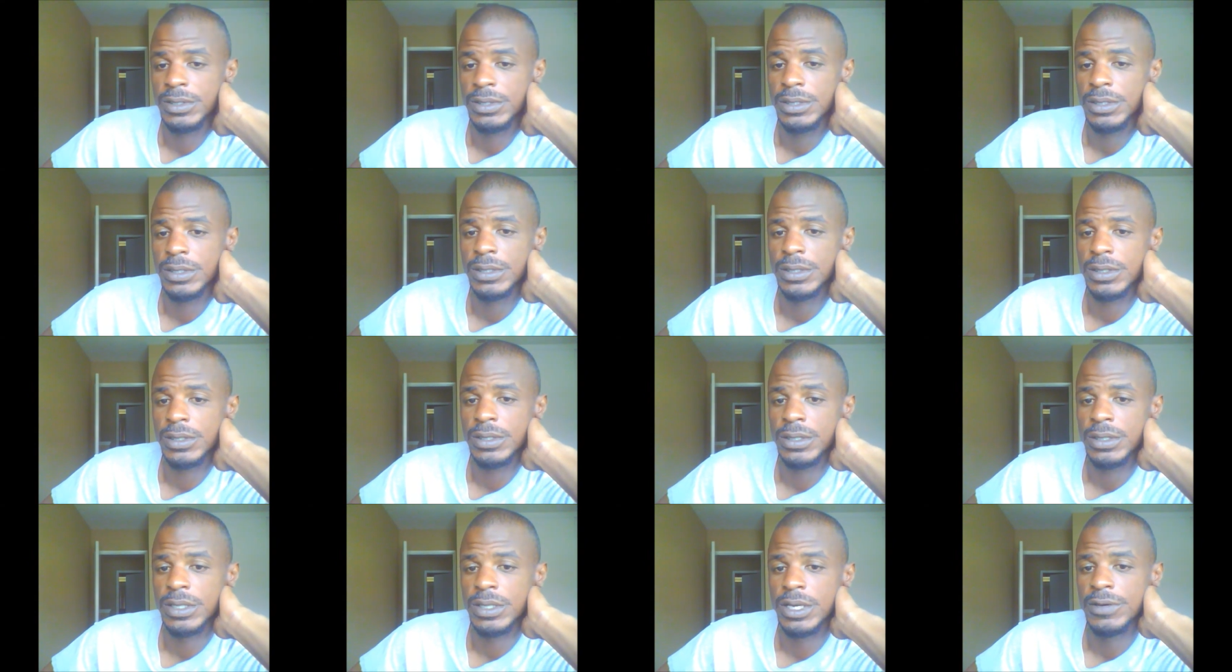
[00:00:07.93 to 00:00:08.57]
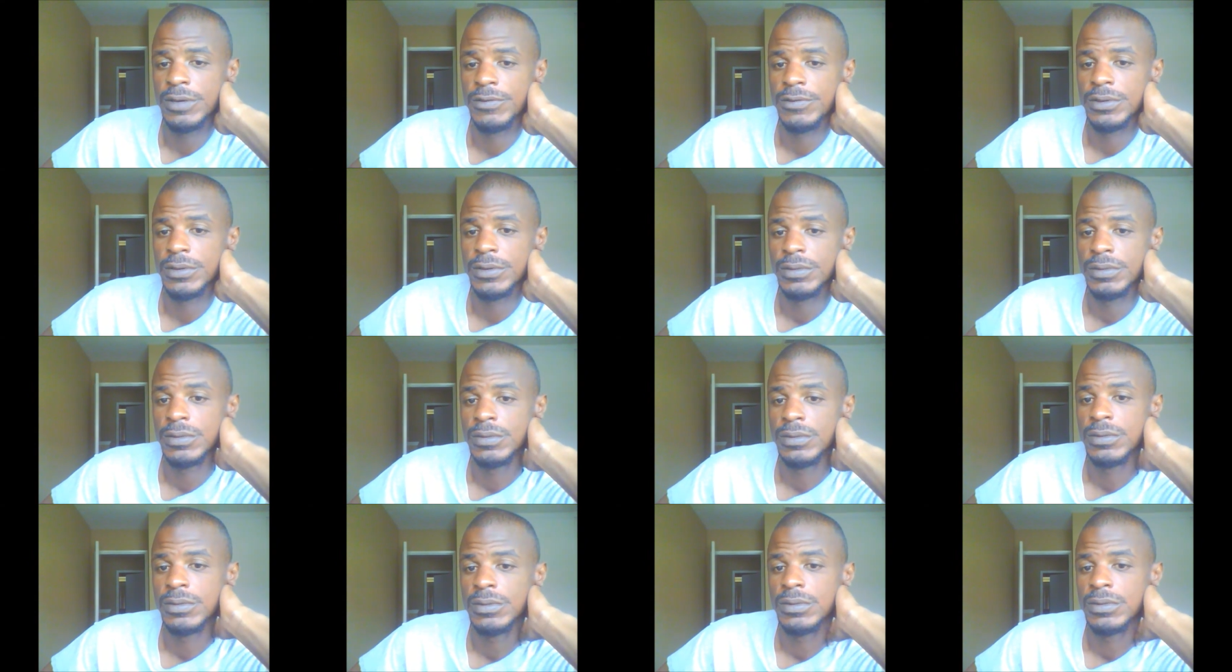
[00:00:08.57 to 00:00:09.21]
10, 11,
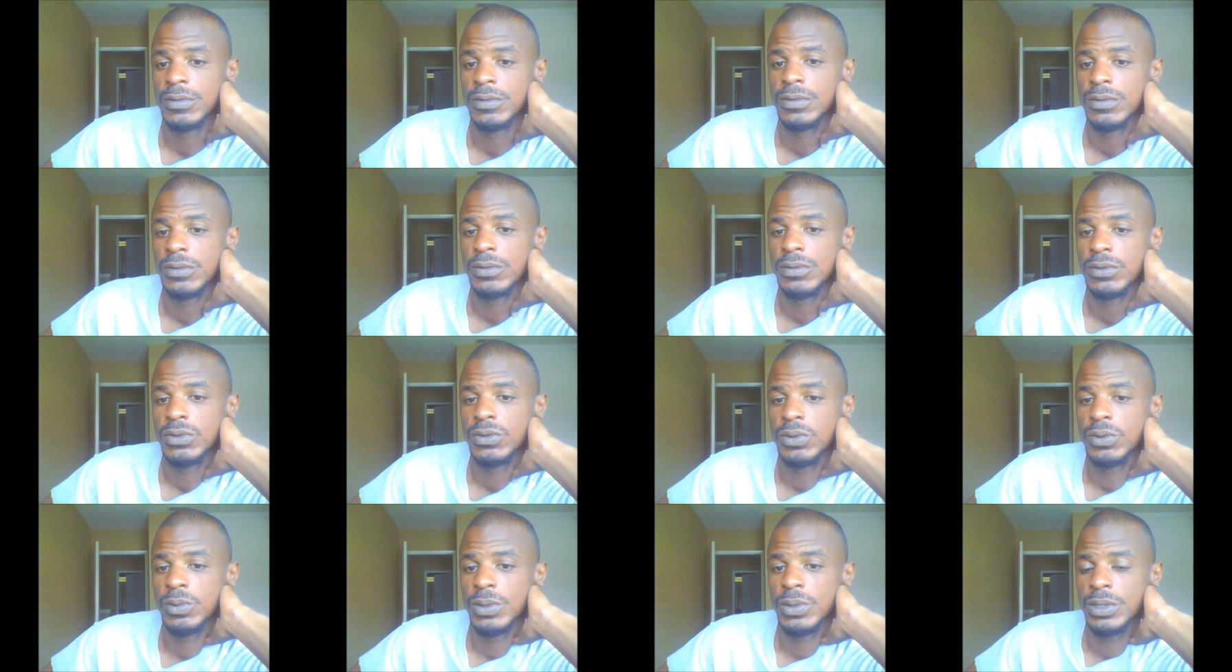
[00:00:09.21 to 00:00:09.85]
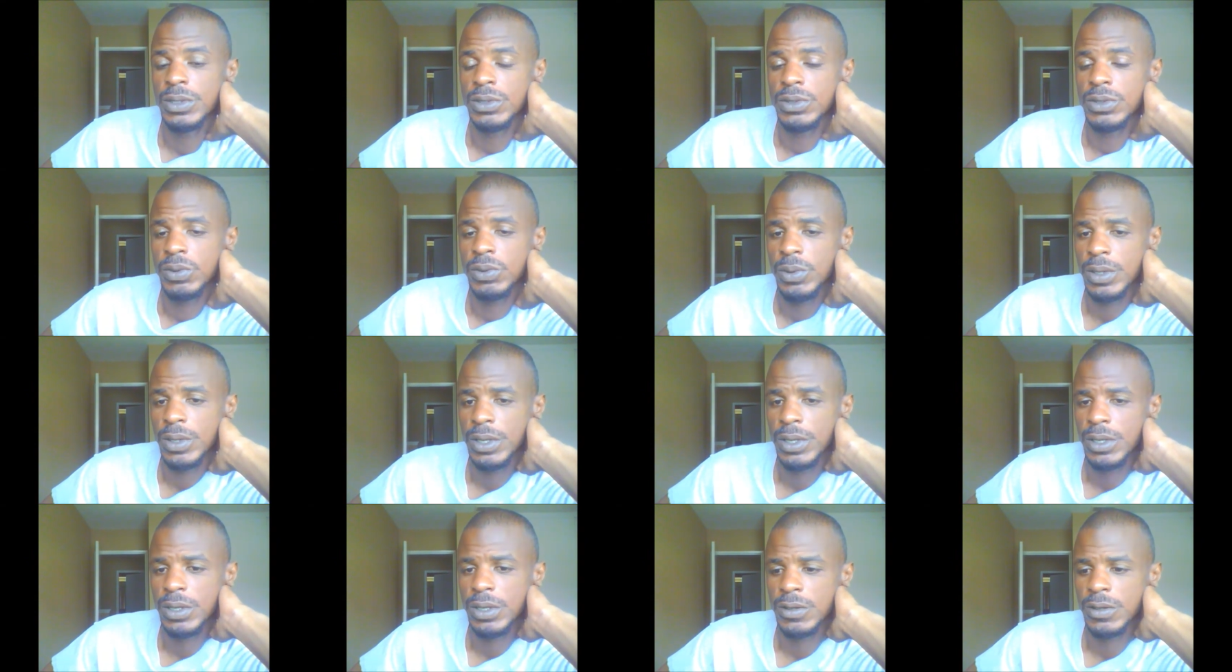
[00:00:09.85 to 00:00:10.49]

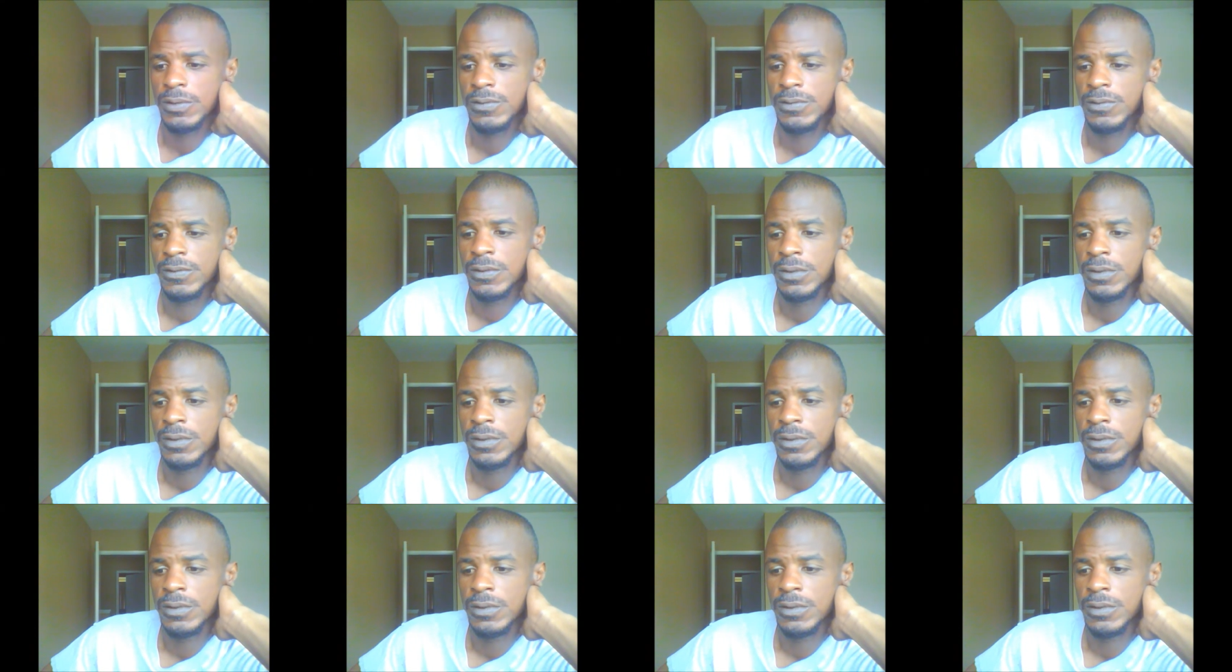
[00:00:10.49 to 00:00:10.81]
2012,